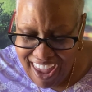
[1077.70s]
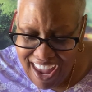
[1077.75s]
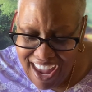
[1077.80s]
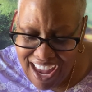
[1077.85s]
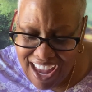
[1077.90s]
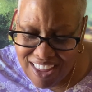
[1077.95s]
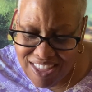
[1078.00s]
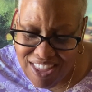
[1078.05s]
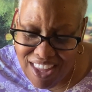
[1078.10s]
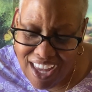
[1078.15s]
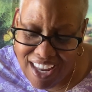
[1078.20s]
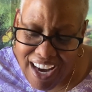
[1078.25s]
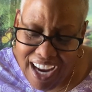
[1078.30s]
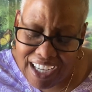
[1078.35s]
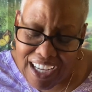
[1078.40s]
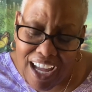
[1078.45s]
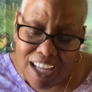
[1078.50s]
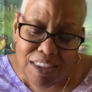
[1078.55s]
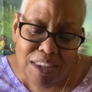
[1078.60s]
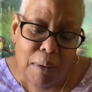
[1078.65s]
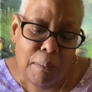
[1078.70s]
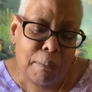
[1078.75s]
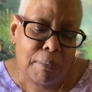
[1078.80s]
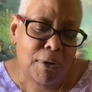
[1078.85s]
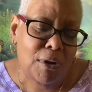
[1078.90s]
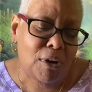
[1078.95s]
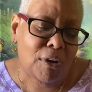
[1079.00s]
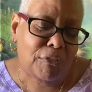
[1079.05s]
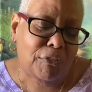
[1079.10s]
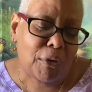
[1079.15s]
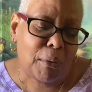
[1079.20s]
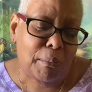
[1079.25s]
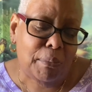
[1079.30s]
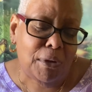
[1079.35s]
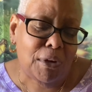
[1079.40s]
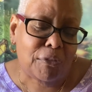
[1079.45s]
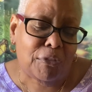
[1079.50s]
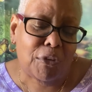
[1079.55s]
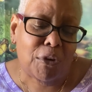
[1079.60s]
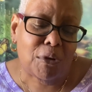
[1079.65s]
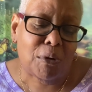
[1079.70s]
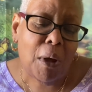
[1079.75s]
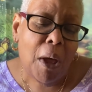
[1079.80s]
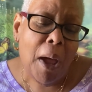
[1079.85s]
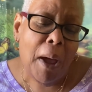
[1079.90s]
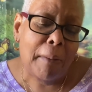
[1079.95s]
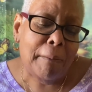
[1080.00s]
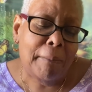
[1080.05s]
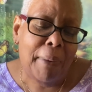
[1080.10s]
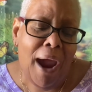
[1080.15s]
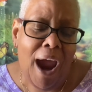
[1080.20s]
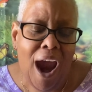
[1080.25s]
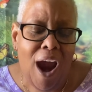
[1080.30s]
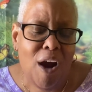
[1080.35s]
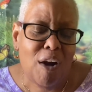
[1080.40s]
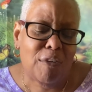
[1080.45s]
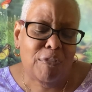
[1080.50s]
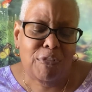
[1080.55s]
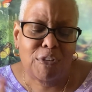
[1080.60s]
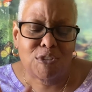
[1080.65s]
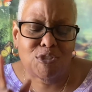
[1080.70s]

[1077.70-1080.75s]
And then I got the beautiful, beautiful, powerful